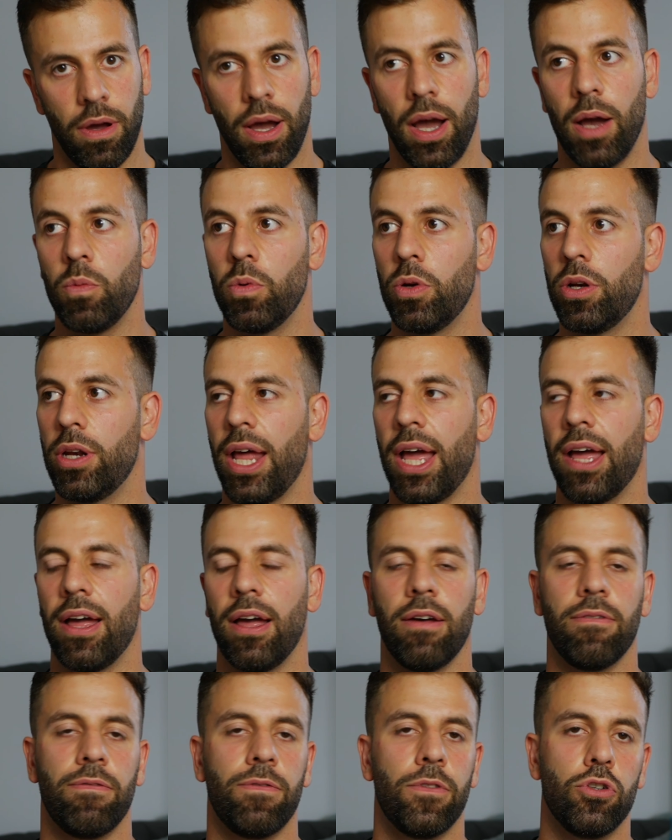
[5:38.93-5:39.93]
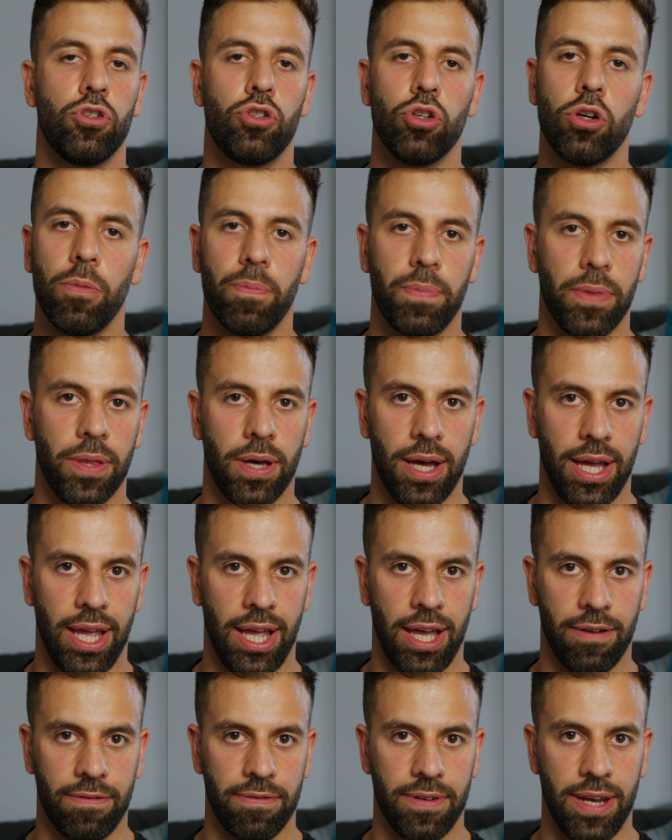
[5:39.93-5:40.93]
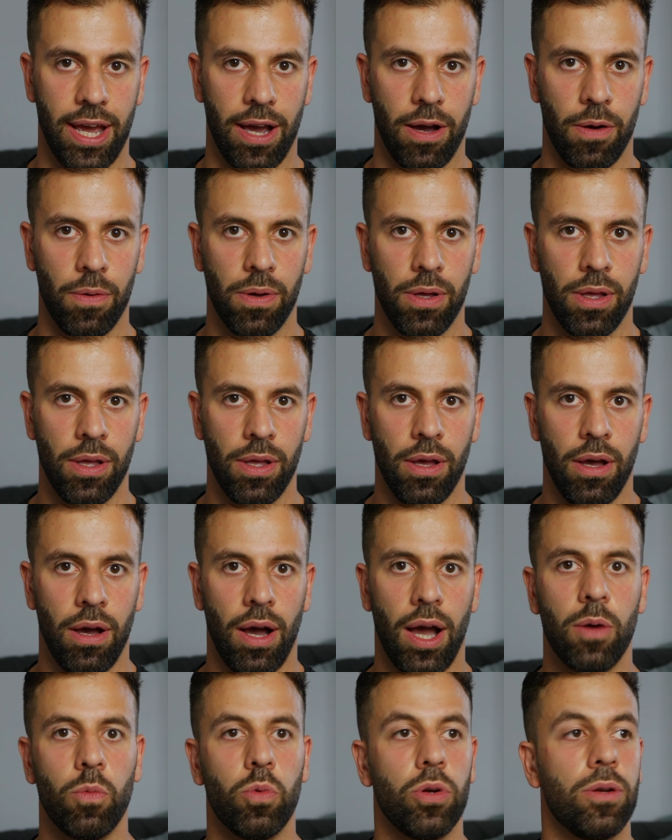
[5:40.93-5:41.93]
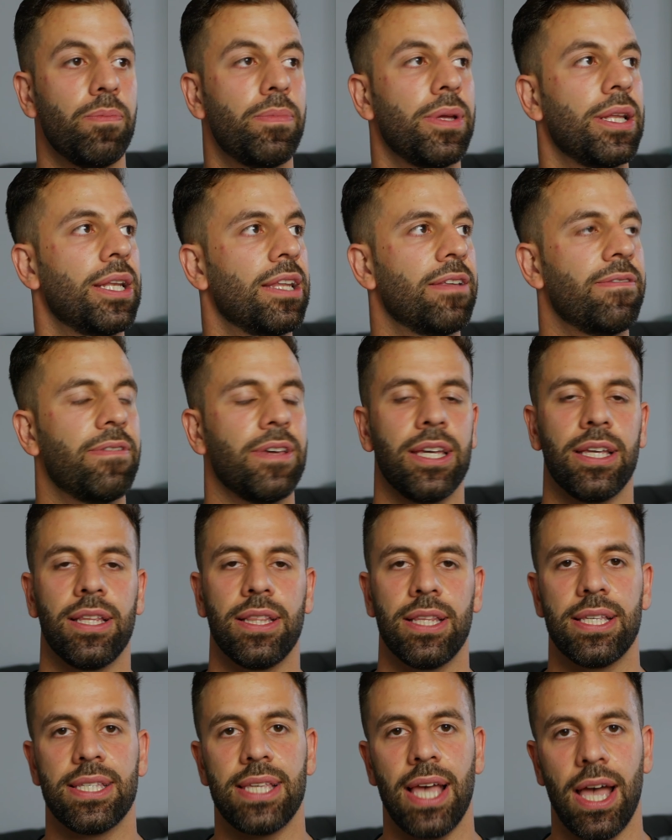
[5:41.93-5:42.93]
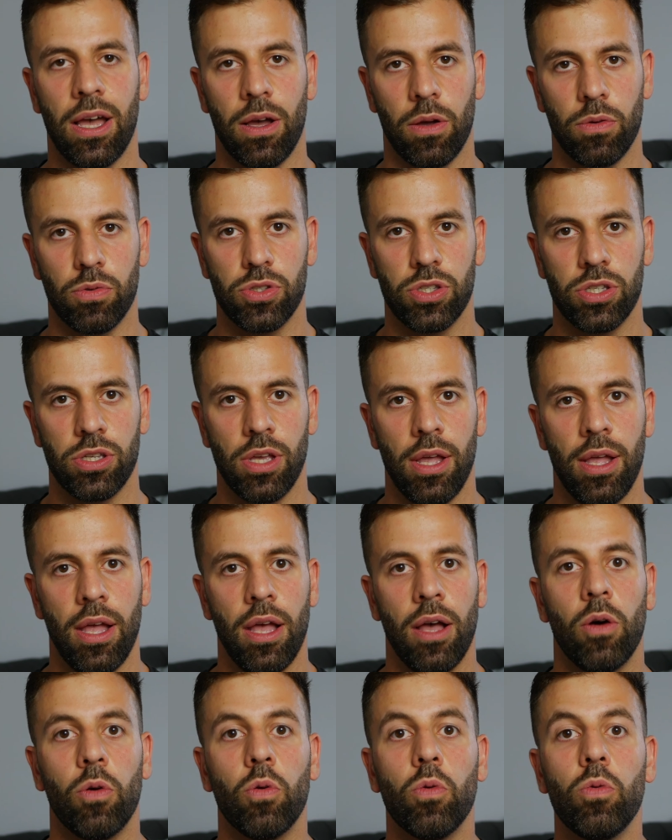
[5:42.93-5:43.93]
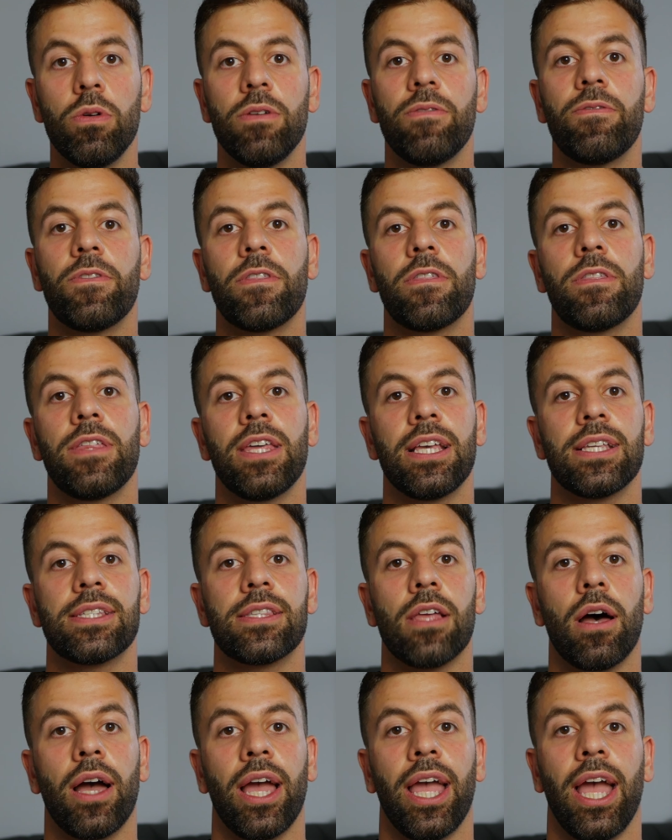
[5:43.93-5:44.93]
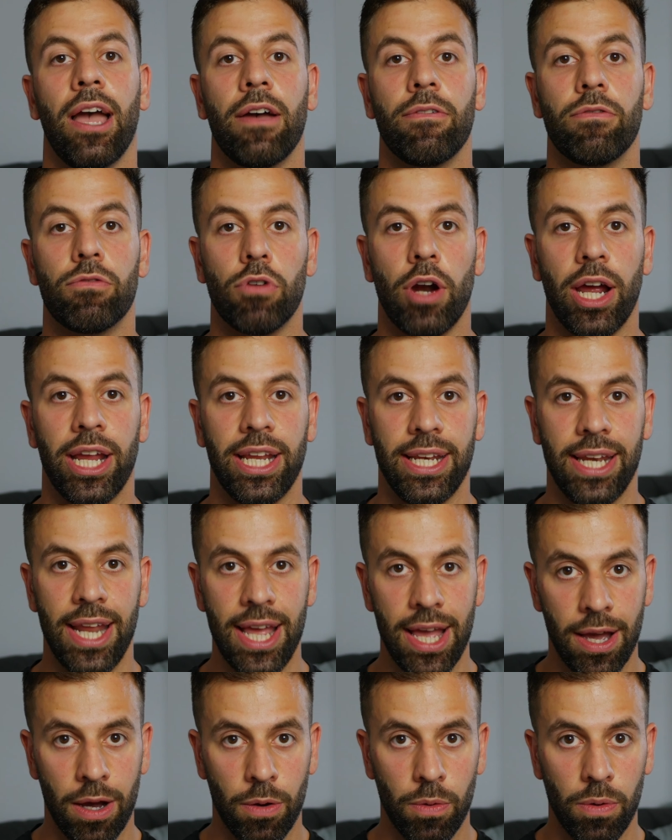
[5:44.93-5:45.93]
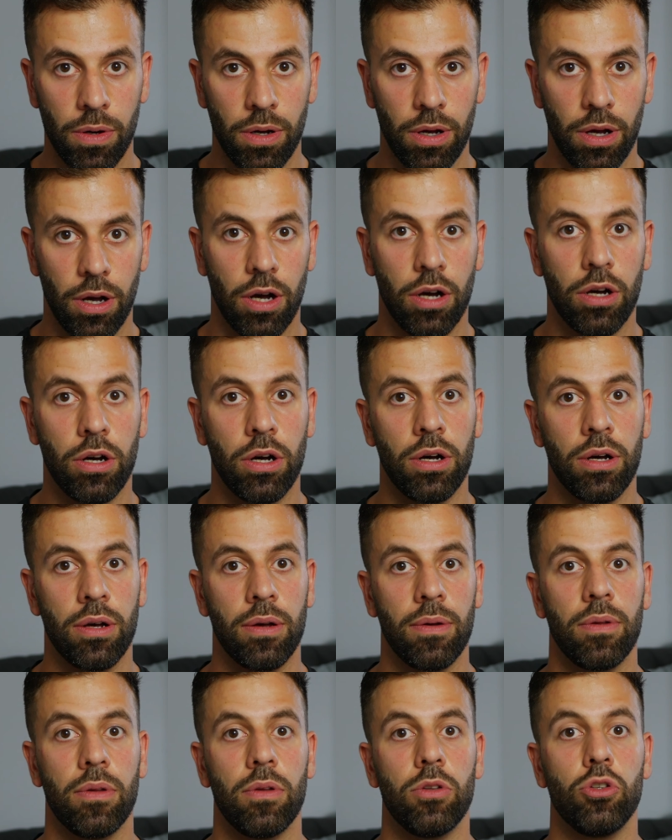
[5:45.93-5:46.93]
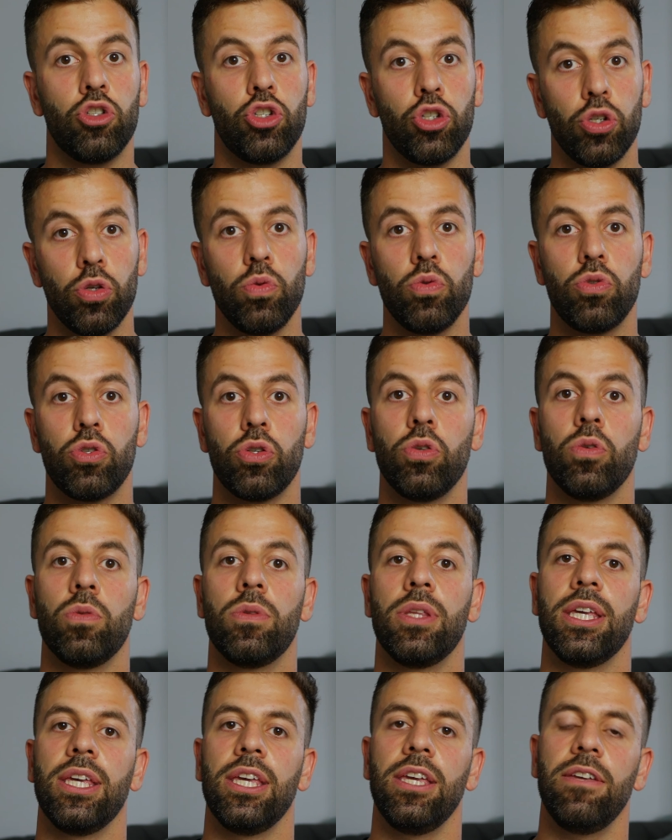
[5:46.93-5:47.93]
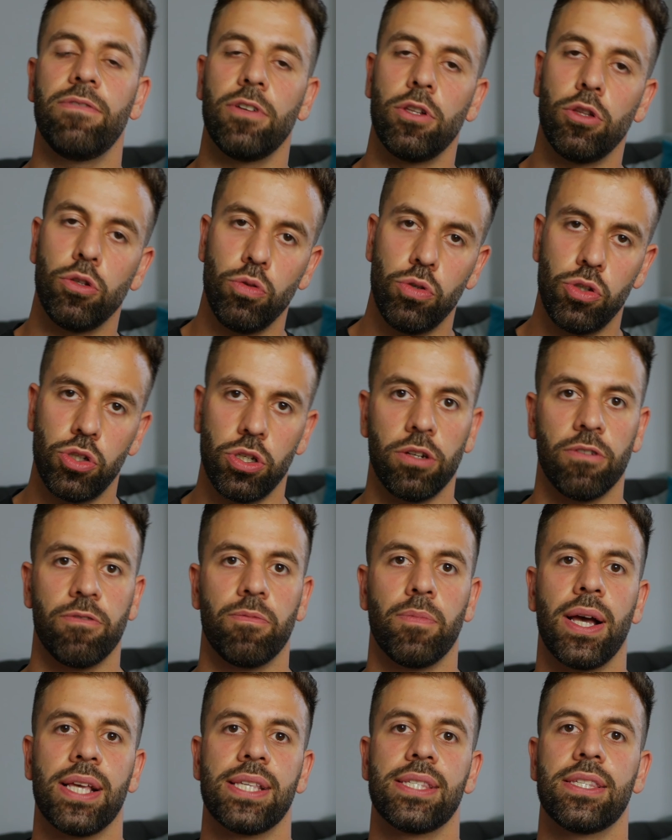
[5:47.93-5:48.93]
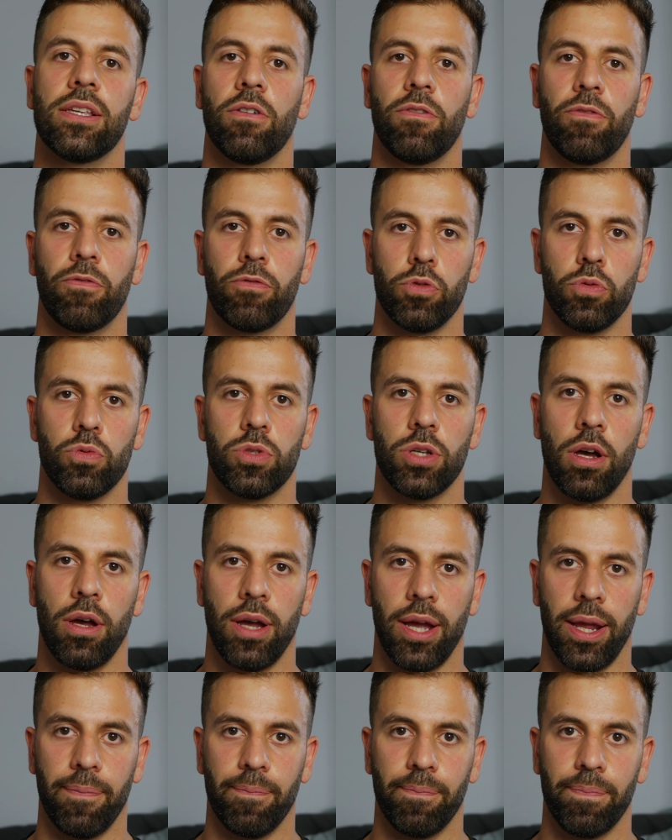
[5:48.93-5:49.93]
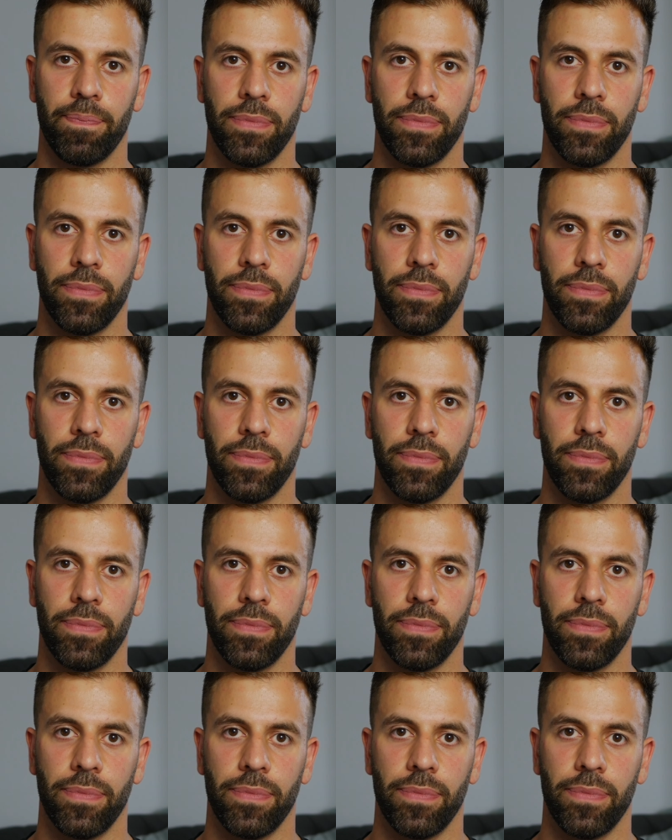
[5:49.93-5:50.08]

I wouldn't have the job that I have now. I wouldn't be living in this house. All of the things that I have right now are due to the evolution of myself through time.